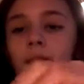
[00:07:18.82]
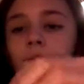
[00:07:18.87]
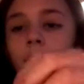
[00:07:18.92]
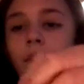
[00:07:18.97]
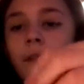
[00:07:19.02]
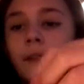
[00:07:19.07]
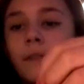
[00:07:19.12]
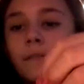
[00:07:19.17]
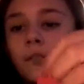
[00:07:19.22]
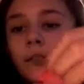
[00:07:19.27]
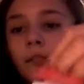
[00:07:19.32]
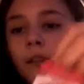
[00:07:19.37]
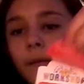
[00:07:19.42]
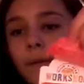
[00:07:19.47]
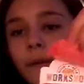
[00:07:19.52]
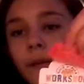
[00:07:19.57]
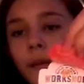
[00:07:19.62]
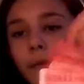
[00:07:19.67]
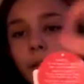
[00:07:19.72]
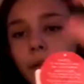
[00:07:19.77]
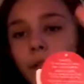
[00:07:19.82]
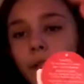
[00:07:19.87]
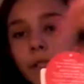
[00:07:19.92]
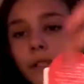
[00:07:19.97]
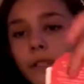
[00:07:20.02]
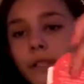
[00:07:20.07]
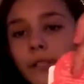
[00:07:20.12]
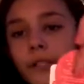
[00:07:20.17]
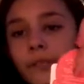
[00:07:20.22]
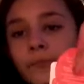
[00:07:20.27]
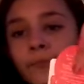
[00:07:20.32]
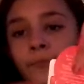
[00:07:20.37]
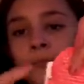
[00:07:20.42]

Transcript: Never coming apart.